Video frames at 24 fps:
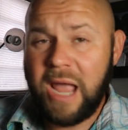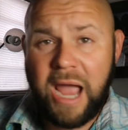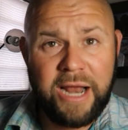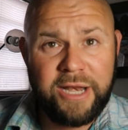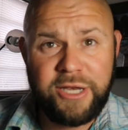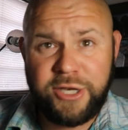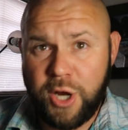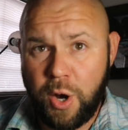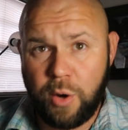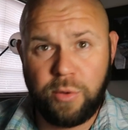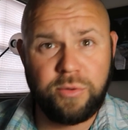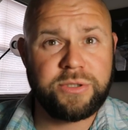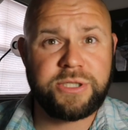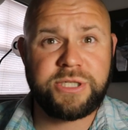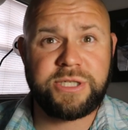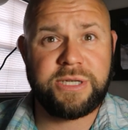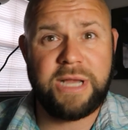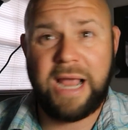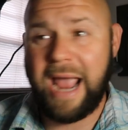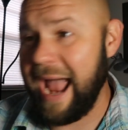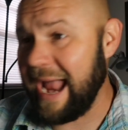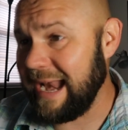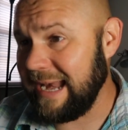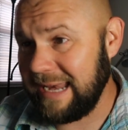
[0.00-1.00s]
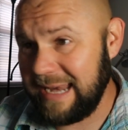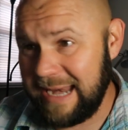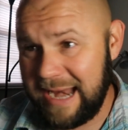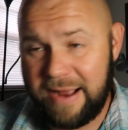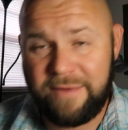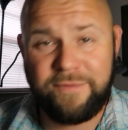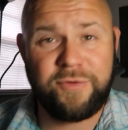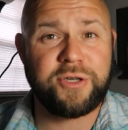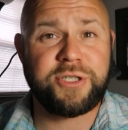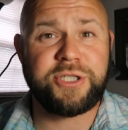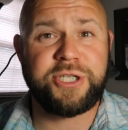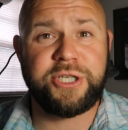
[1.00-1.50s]
I don't, I
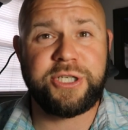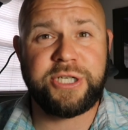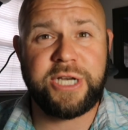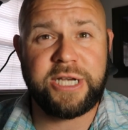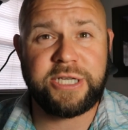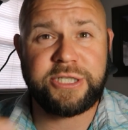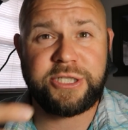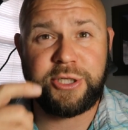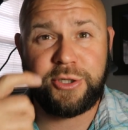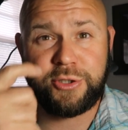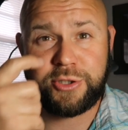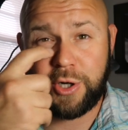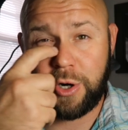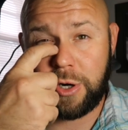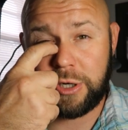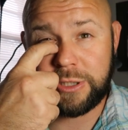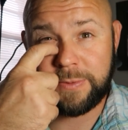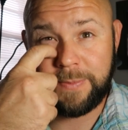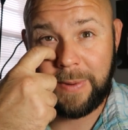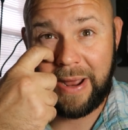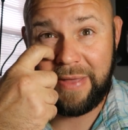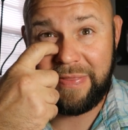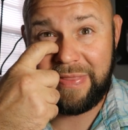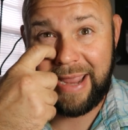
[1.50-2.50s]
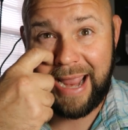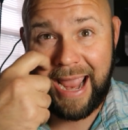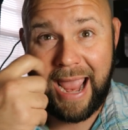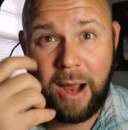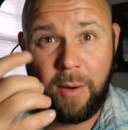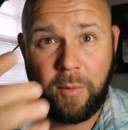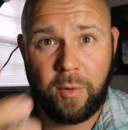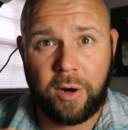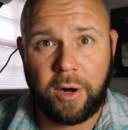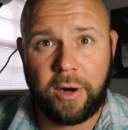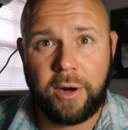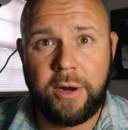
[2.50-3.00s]
never suggest you charge by the
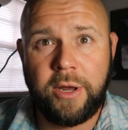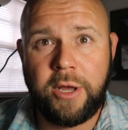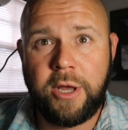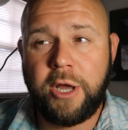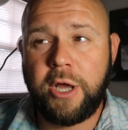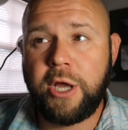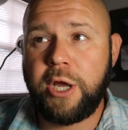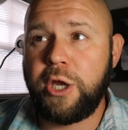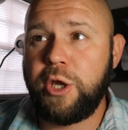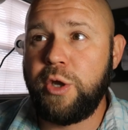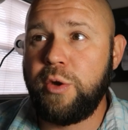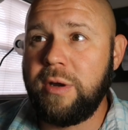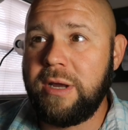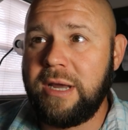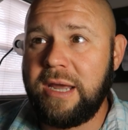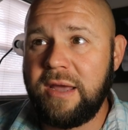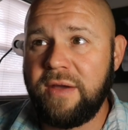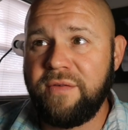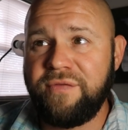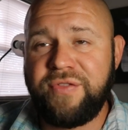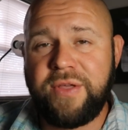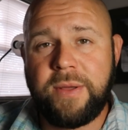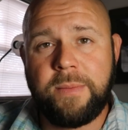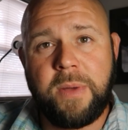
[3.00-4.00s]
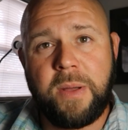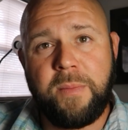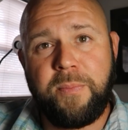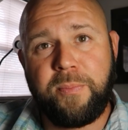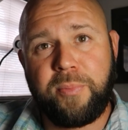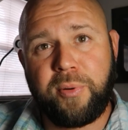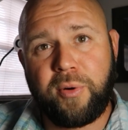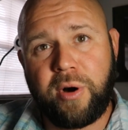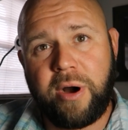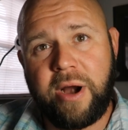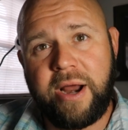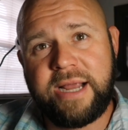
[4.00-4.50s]
hour. You give them a
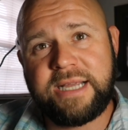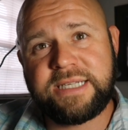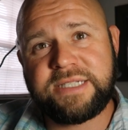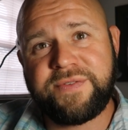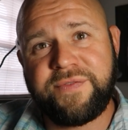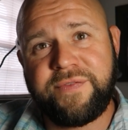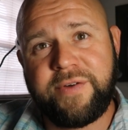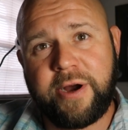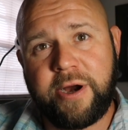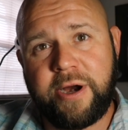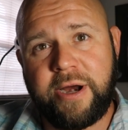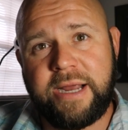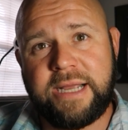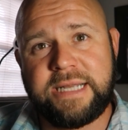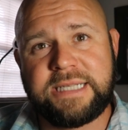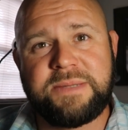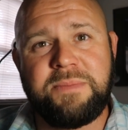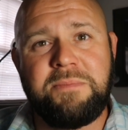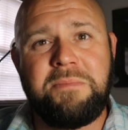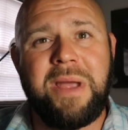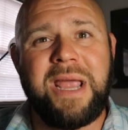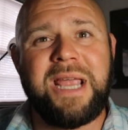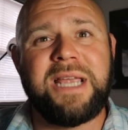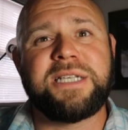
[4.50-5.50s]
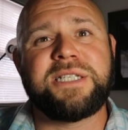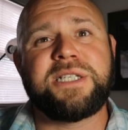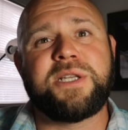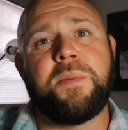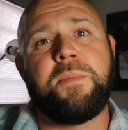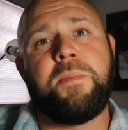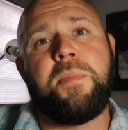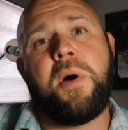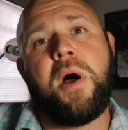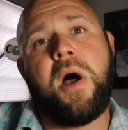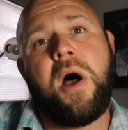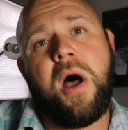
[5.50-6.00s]
price variance based
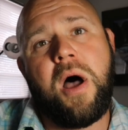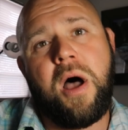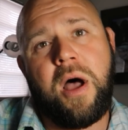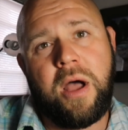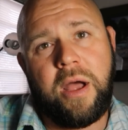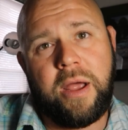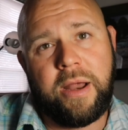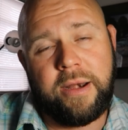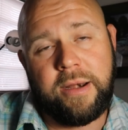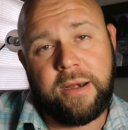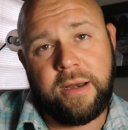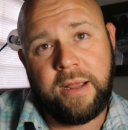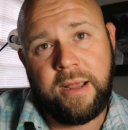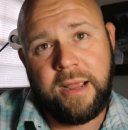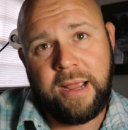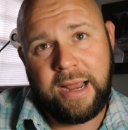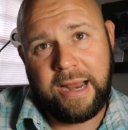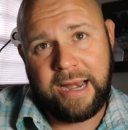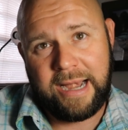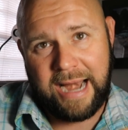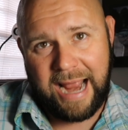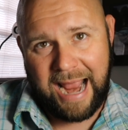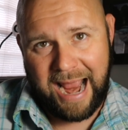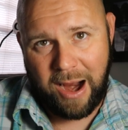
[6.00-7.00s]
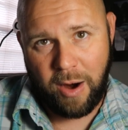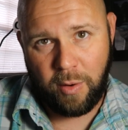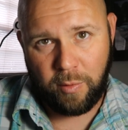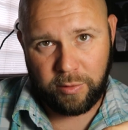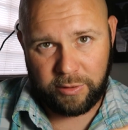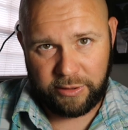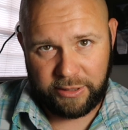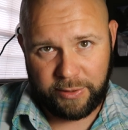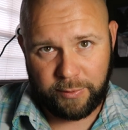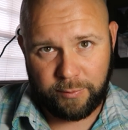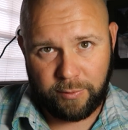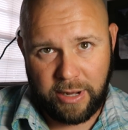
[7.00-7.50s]
upon an
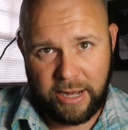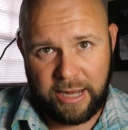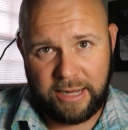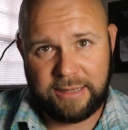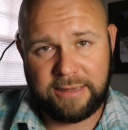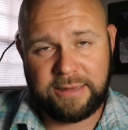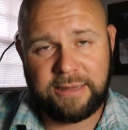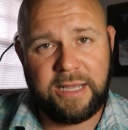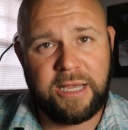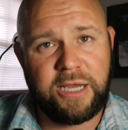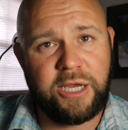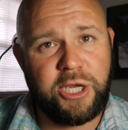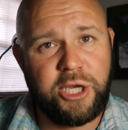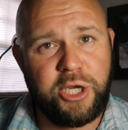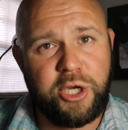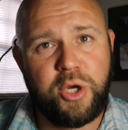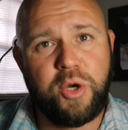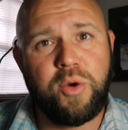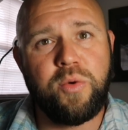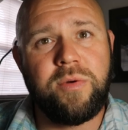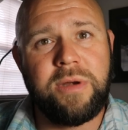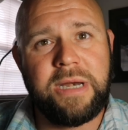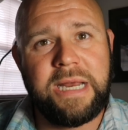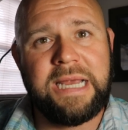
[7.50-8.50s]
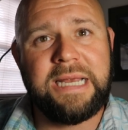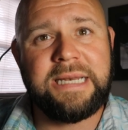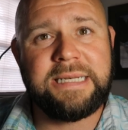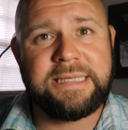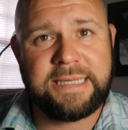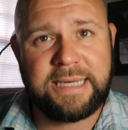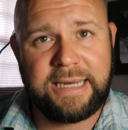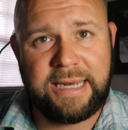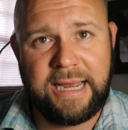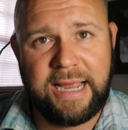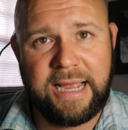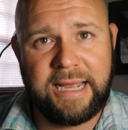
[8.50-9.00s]
hourly rate that you need
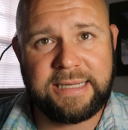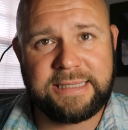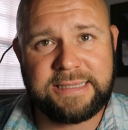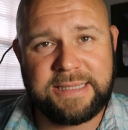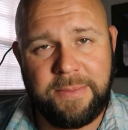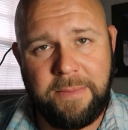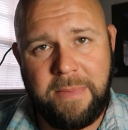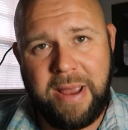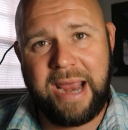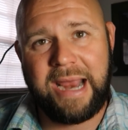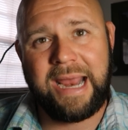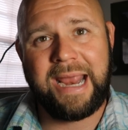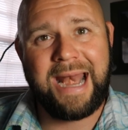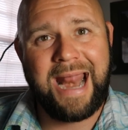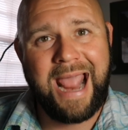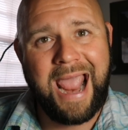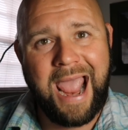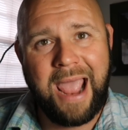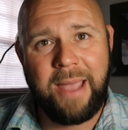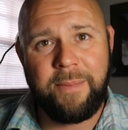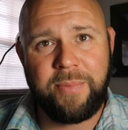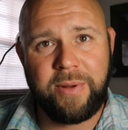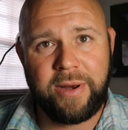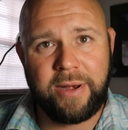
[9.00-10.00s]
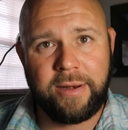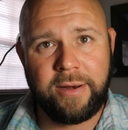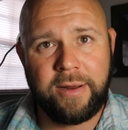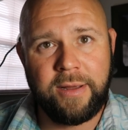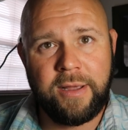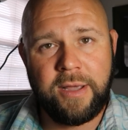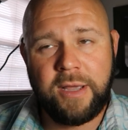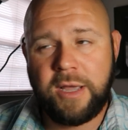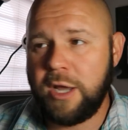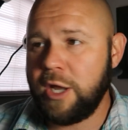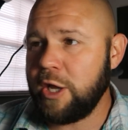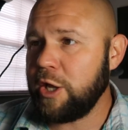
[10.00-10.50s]
to get to make it happen.
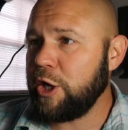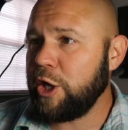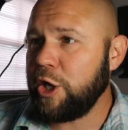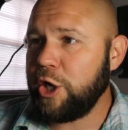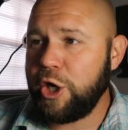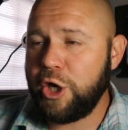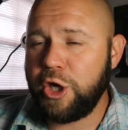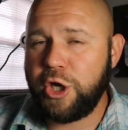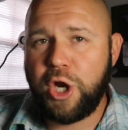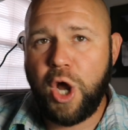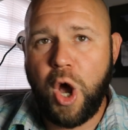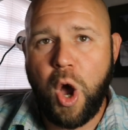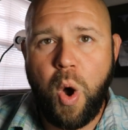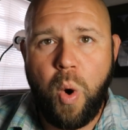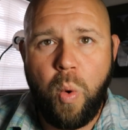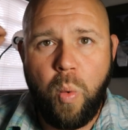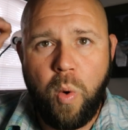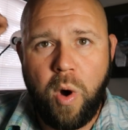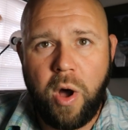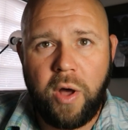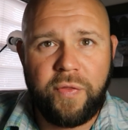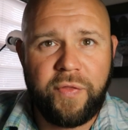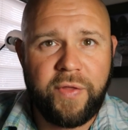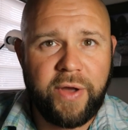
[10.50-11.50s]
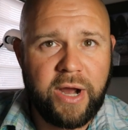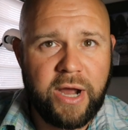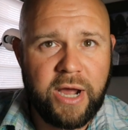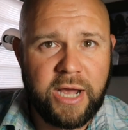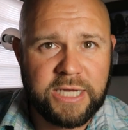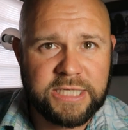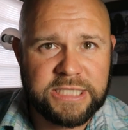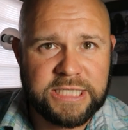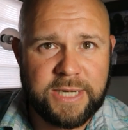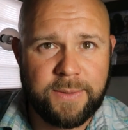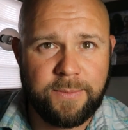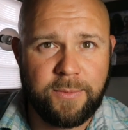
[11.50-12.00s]
You don't want the
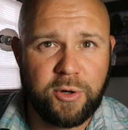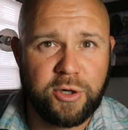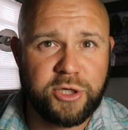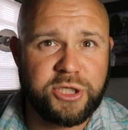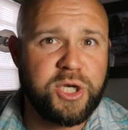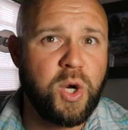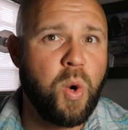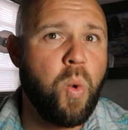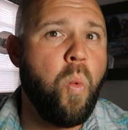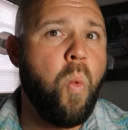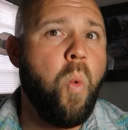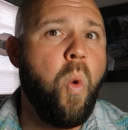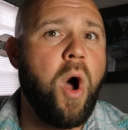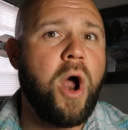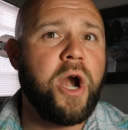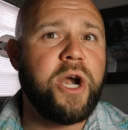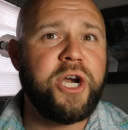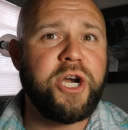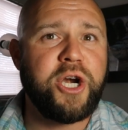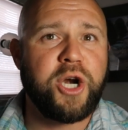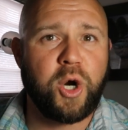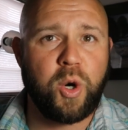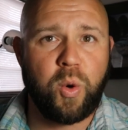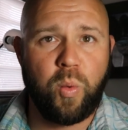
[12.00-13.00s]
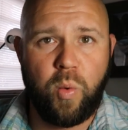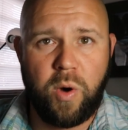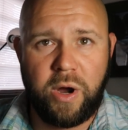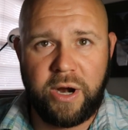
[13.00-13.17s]
customer to wonder